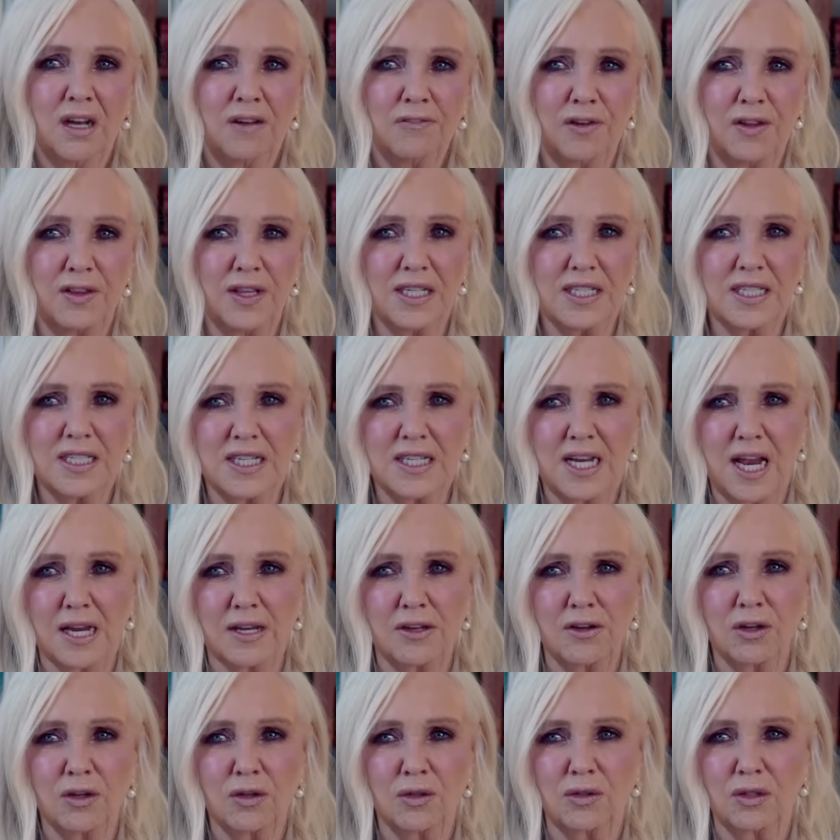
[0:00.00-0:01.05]
for this
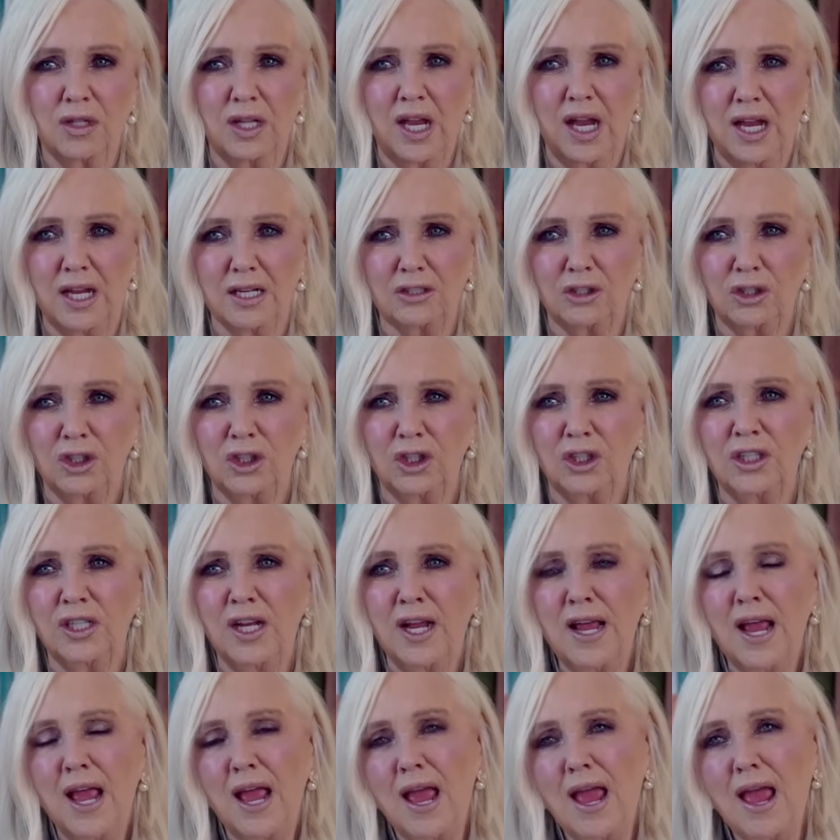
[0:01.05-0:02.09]
technical hitch.
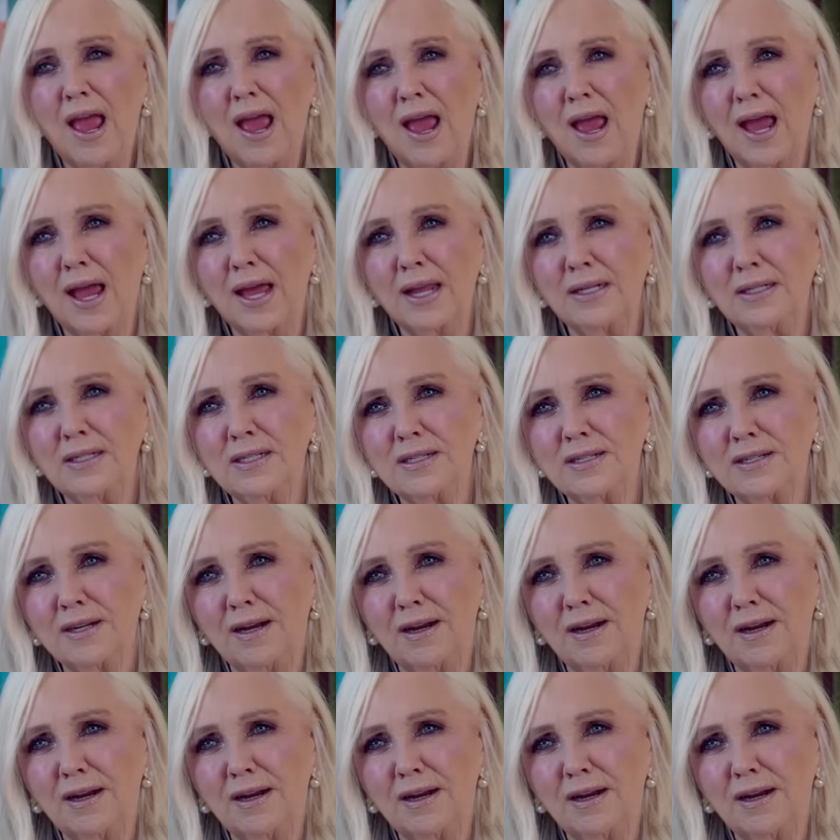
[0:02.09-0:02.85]
And